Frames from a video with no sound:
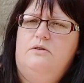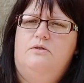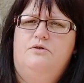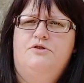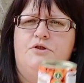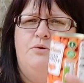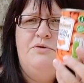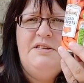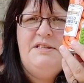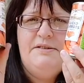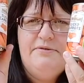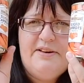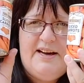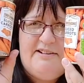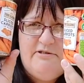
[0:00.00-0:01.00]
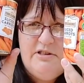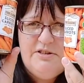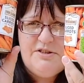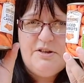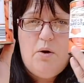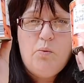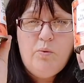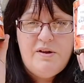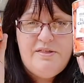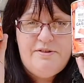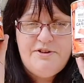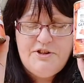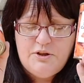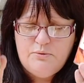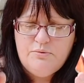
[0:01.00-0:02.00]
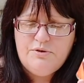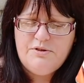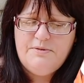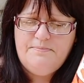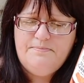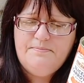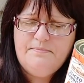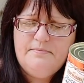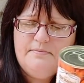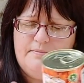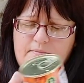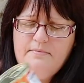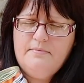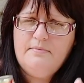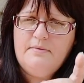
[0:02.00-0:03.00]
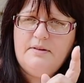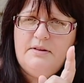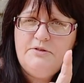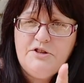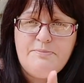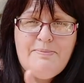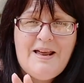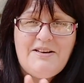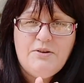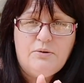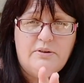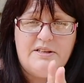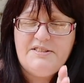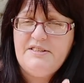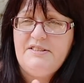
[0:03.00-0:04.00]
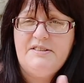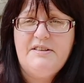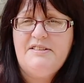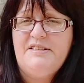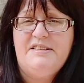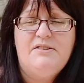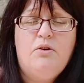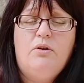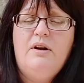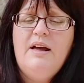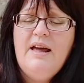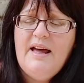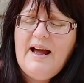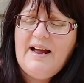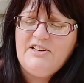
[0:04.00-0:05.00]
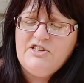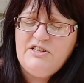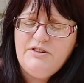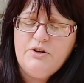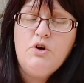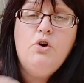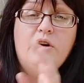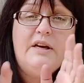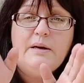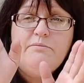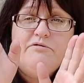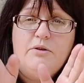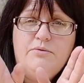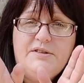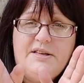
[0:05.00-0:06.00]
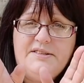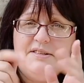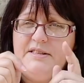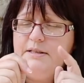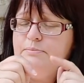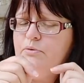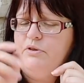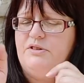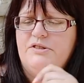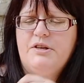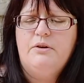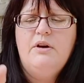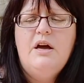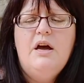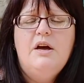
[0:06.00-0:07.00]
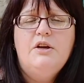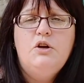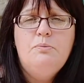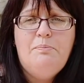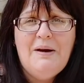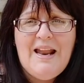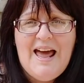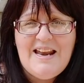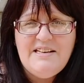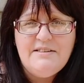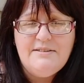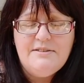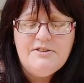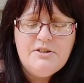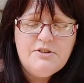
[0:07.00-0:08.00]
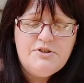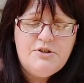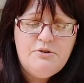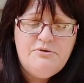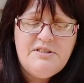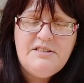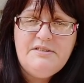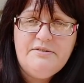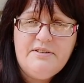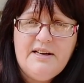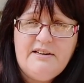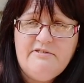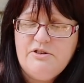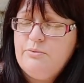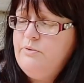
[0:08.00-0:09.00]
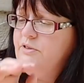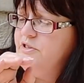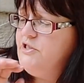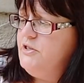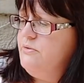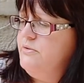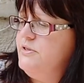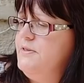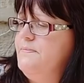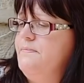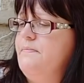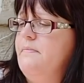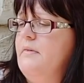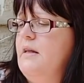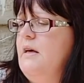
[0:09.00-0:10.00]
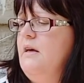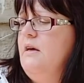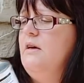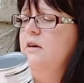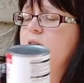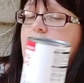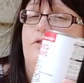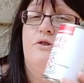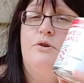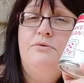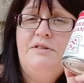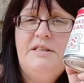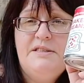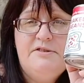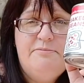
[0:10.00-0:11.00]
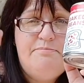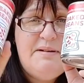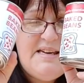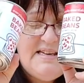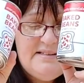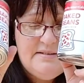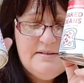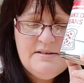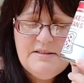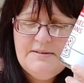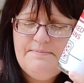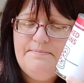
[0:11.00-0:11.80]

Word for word: 2 tins of carrots with the juice. You just blend all this. This is not actually the cooking process at this point. So you blend 2 tins of carrots with the juice, 2 tins of beans,